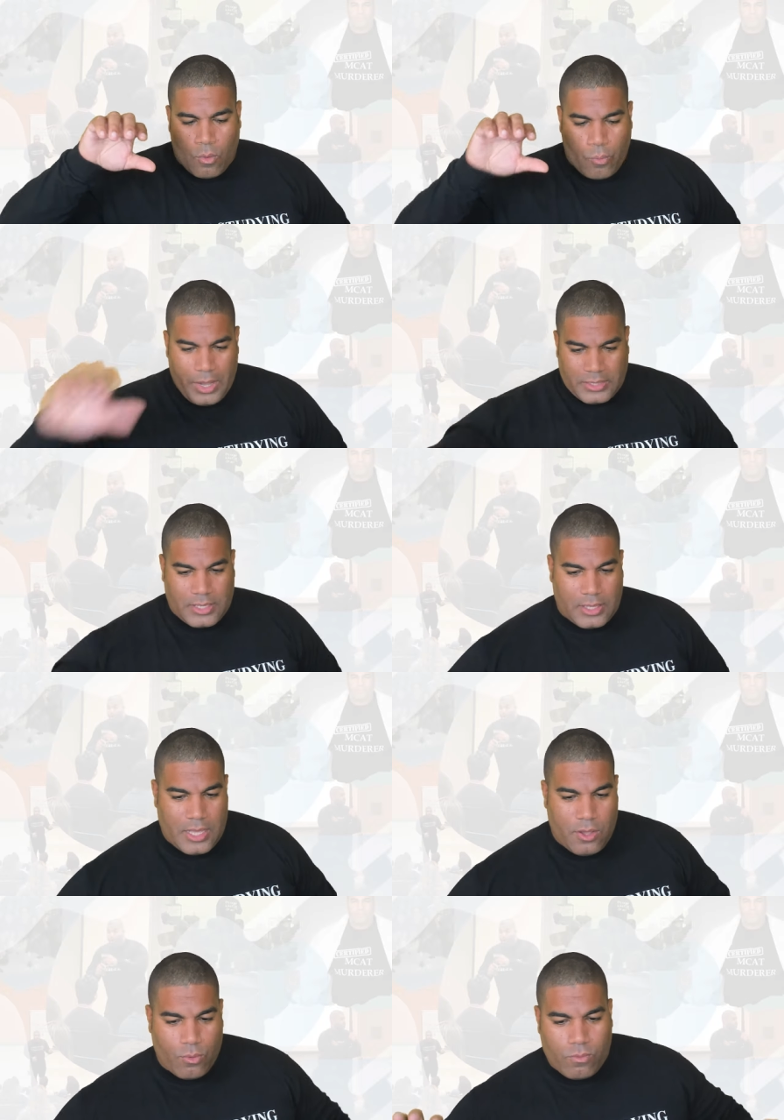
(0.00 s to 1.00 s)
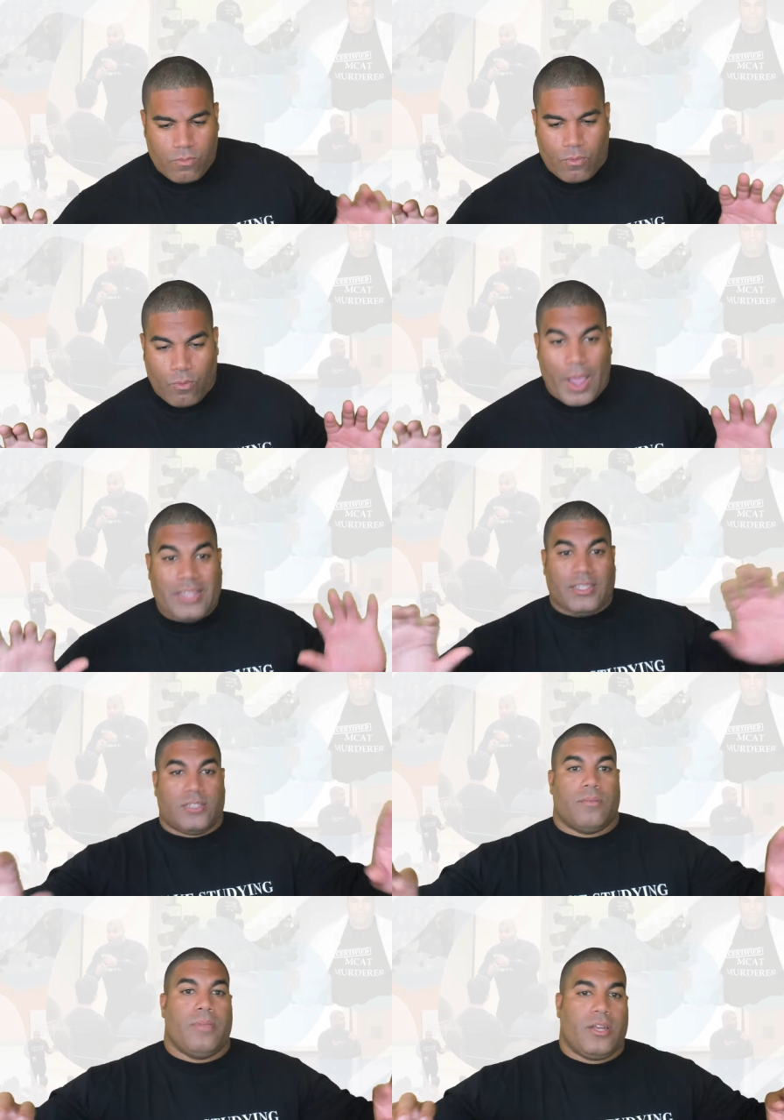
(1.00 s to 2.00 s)
Recently,
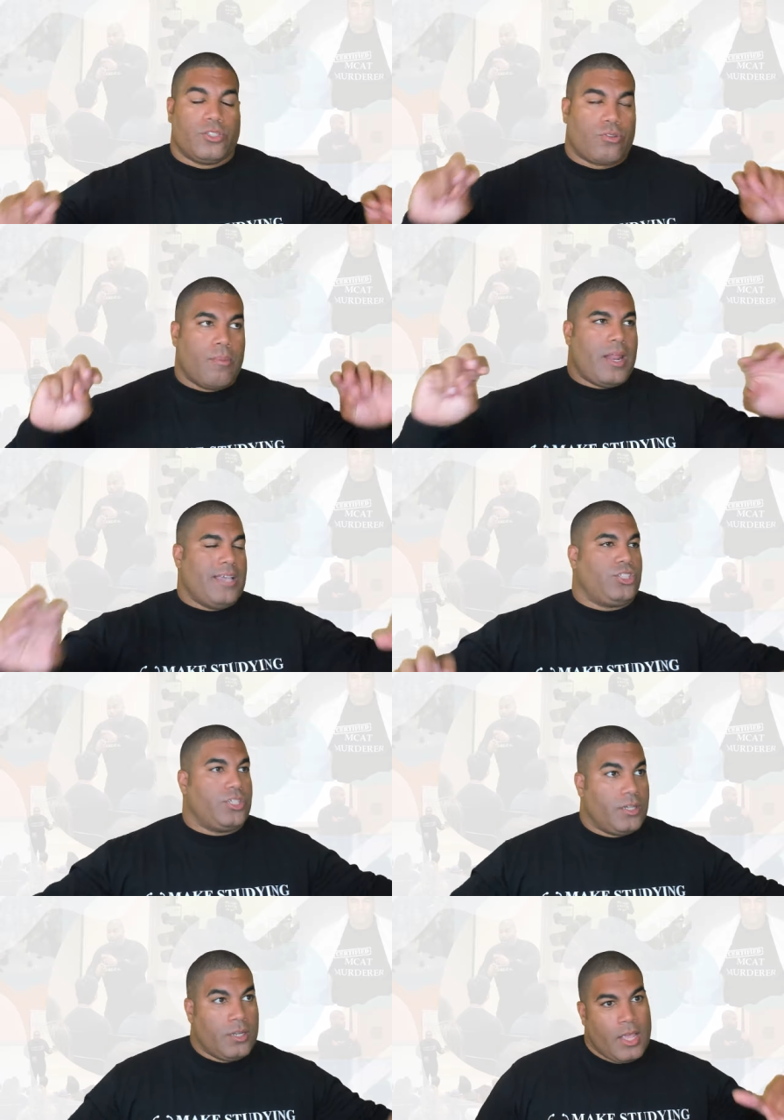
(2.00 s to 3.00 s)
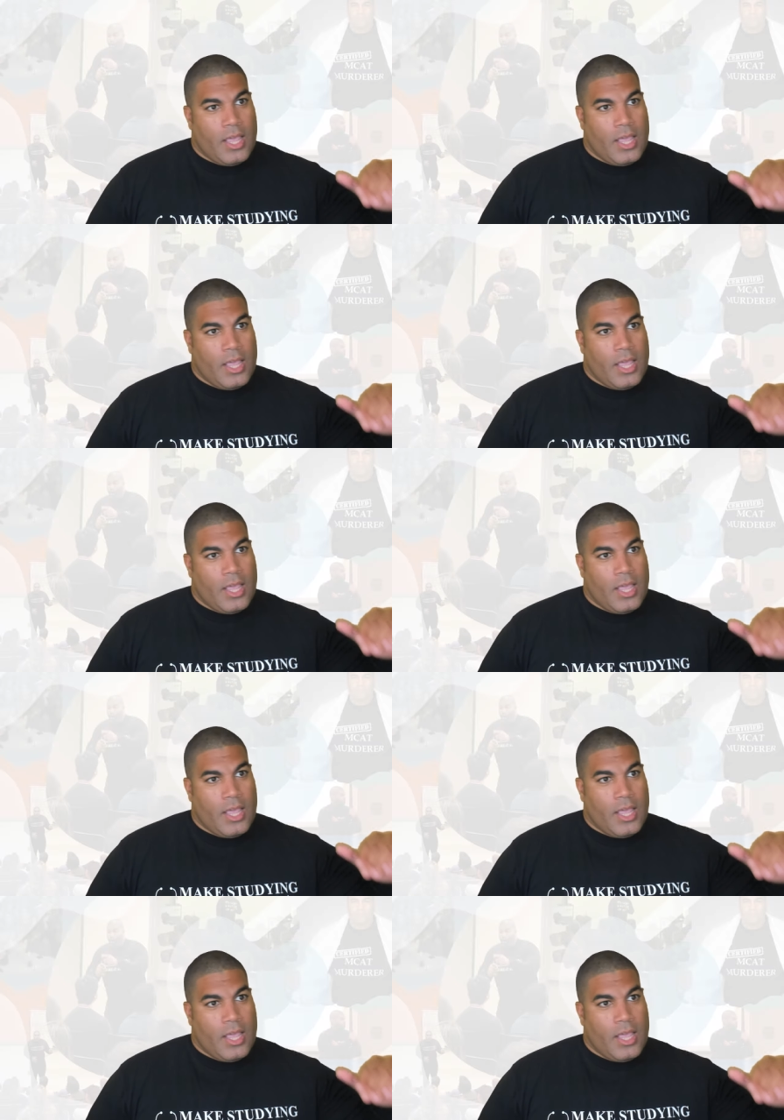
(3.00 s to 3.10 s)
racism and discrimination